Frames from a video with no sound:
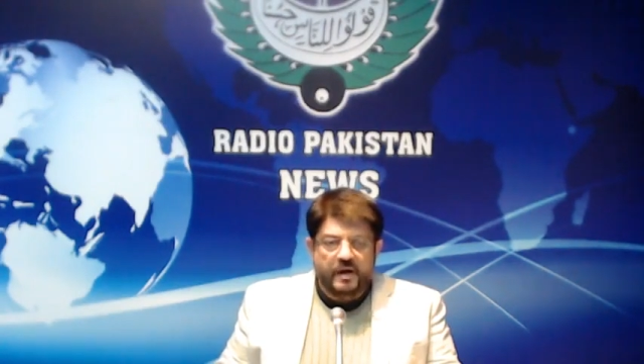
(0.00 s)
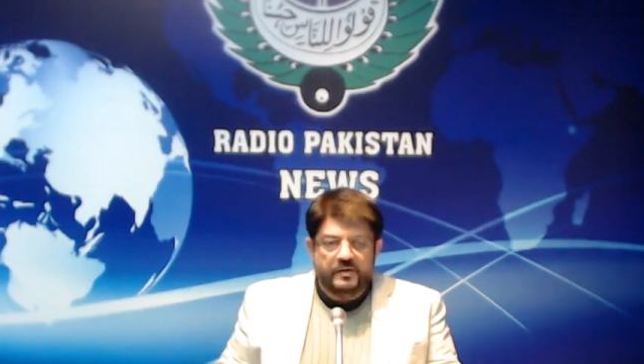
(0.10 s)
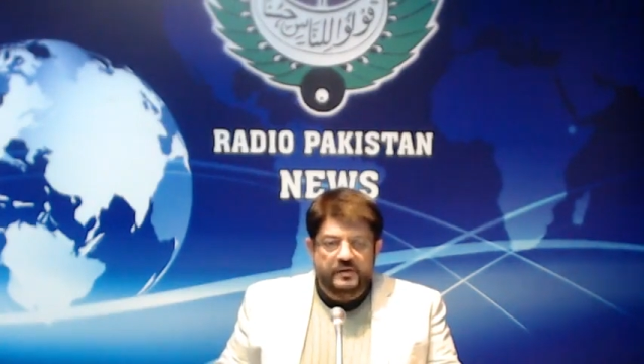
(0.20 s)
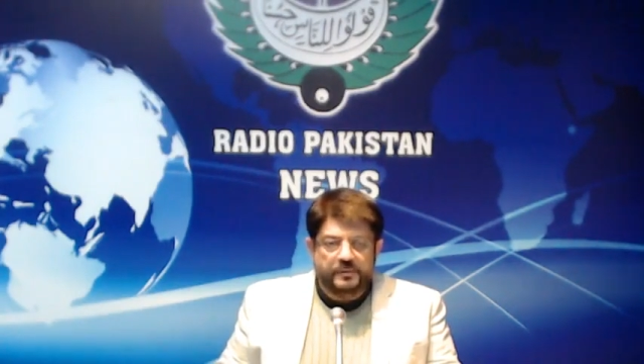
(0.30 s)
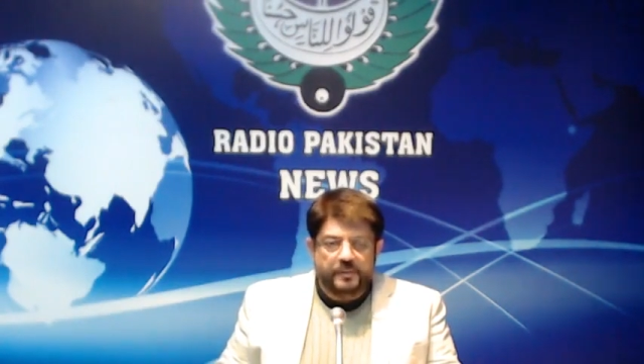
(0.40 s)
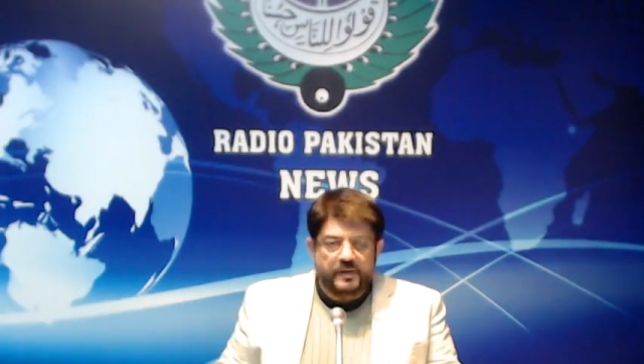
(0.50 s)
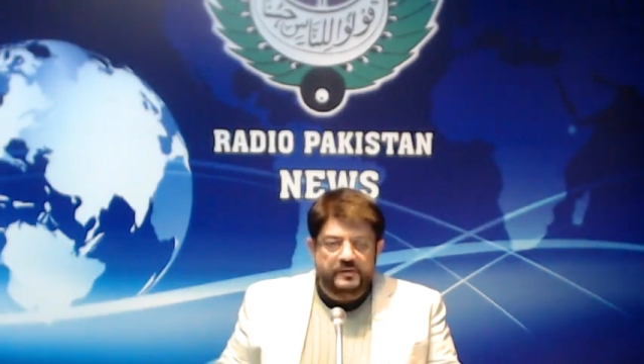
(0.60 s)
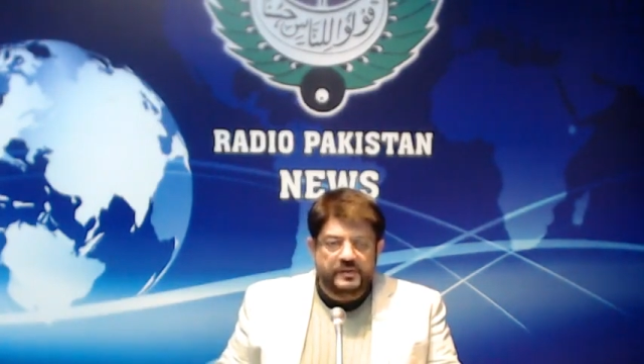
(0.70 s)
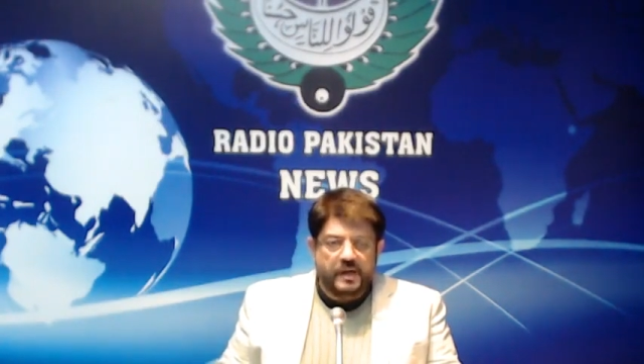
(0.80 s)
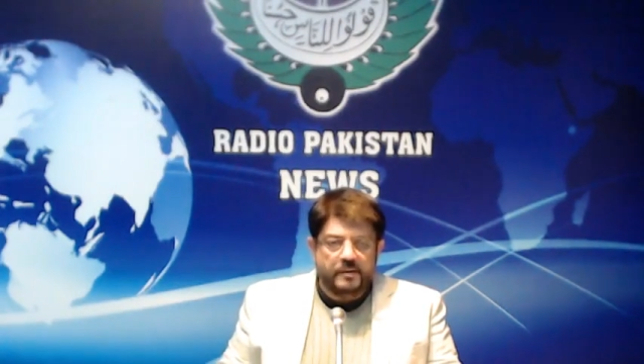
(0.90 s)
are
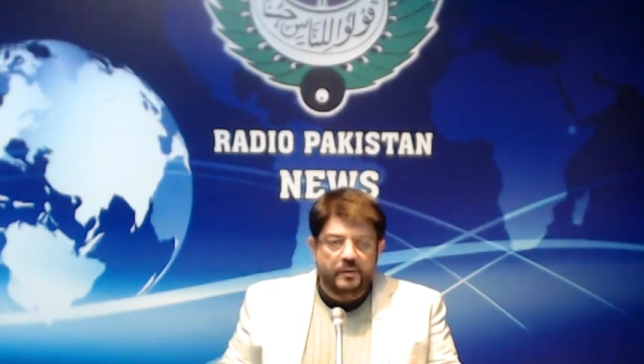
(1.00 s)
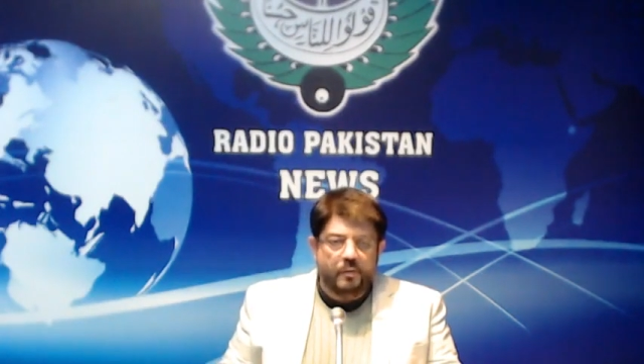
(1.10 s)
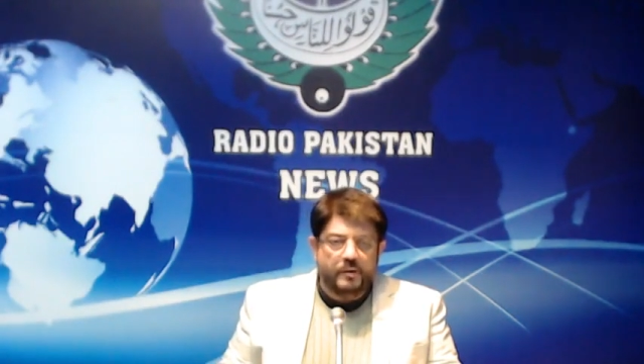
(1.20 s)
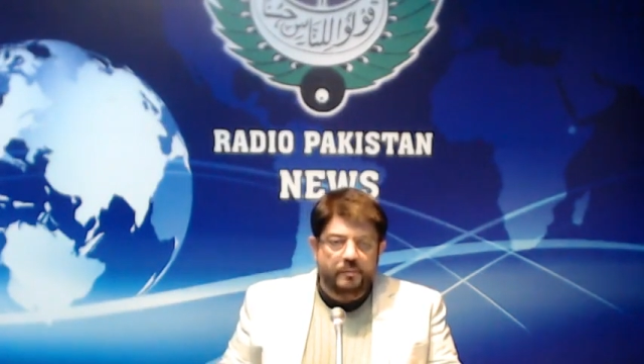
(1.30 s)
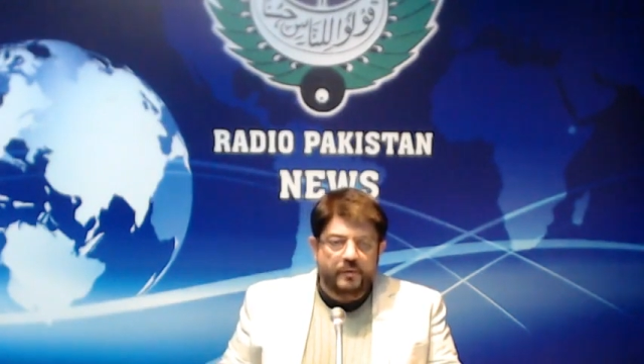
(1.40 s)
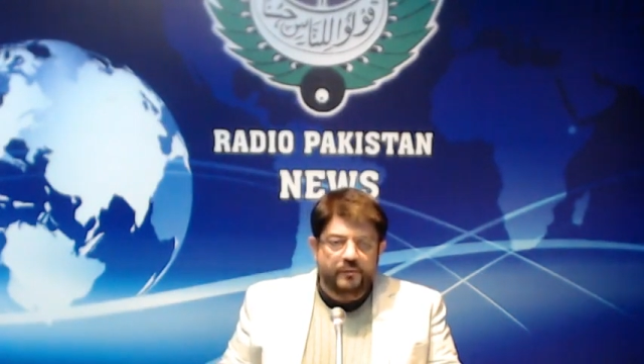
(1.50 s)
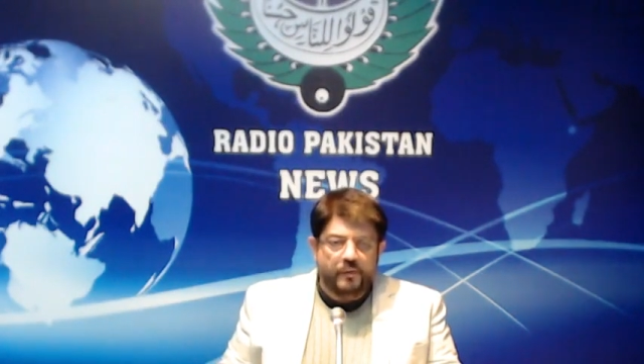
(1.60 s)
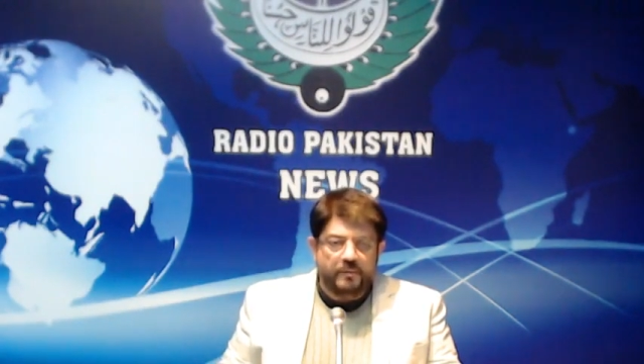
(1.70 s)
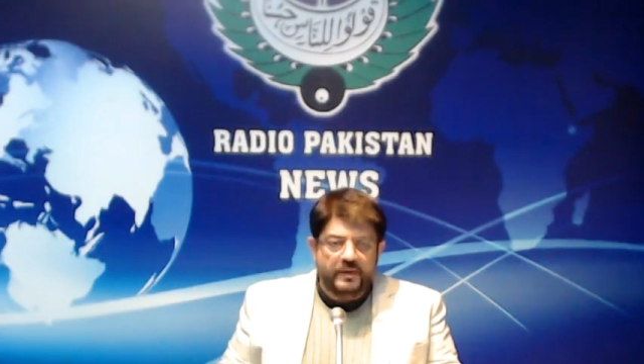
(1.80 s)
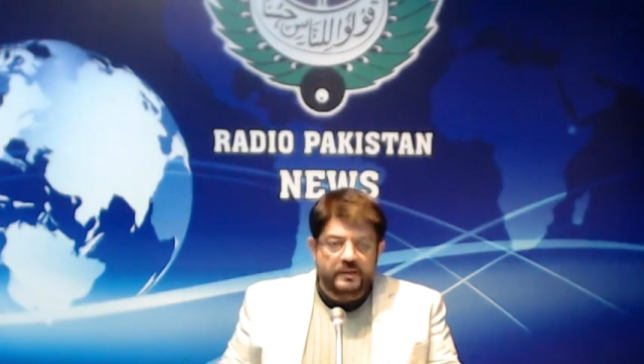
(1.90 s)
dispensed among
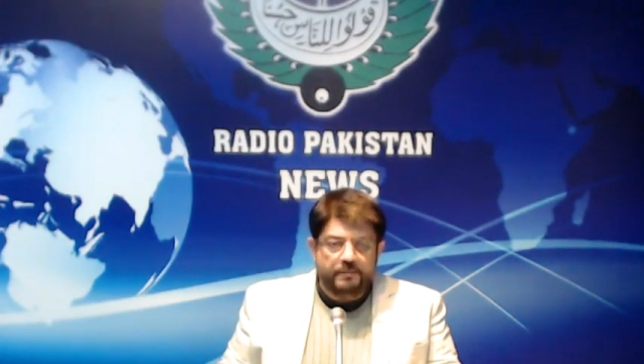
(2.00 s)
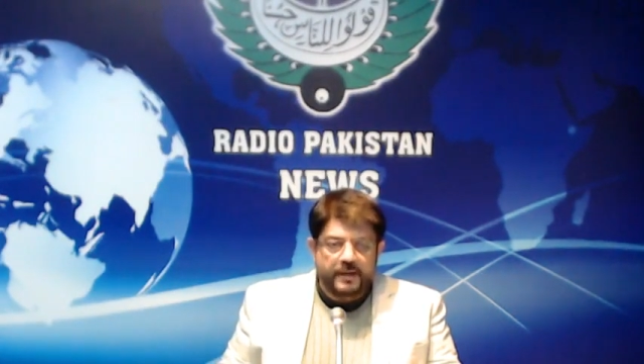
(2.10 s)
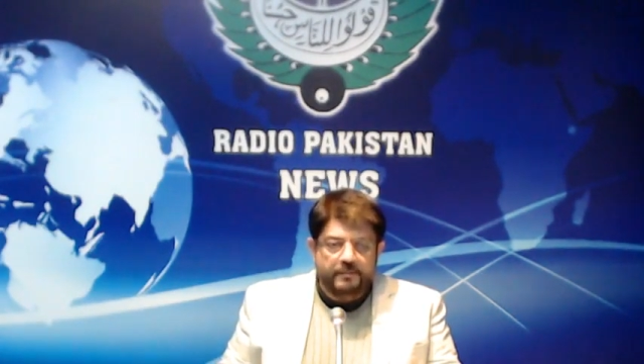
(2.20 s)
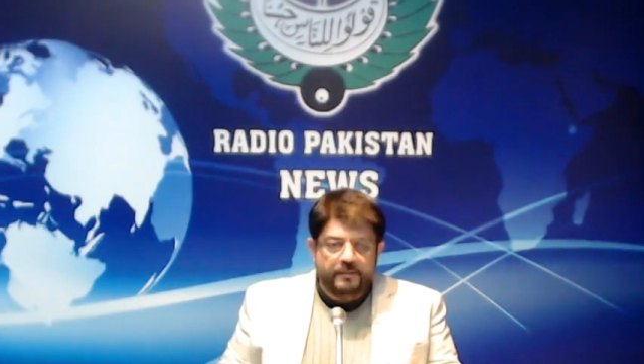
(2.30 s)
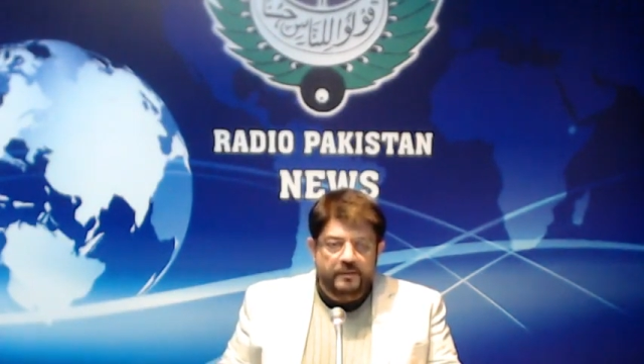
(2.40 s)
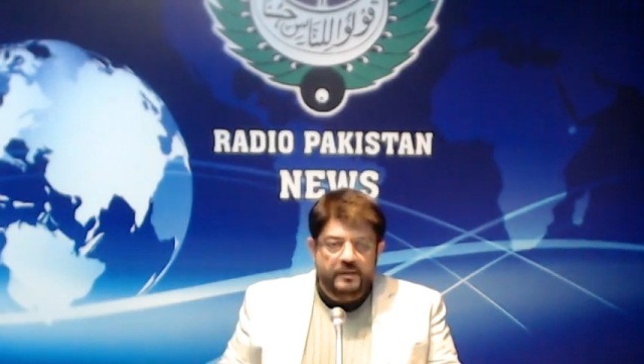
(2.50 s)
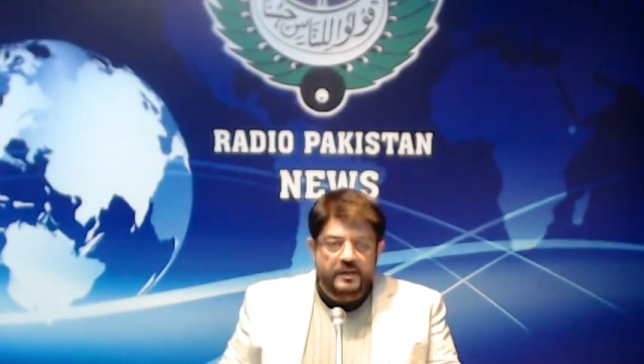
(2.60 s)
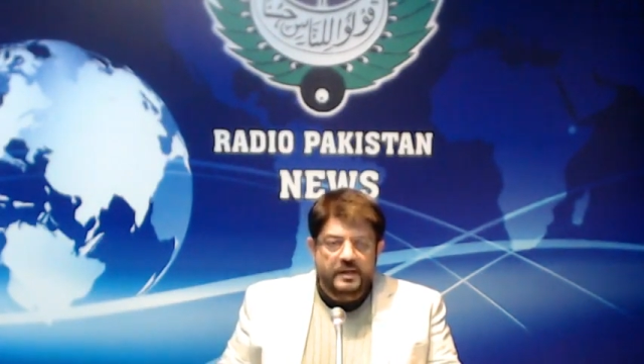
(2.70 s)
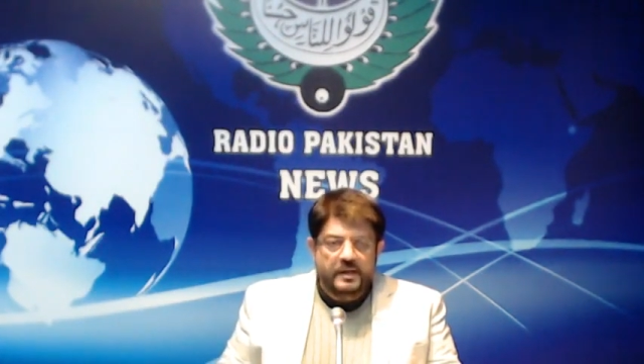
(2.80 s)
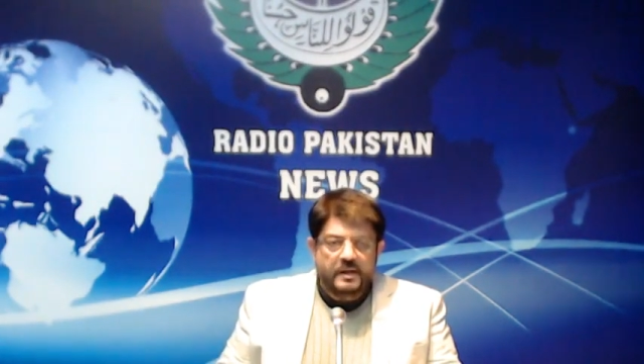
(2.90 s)
1.4 million people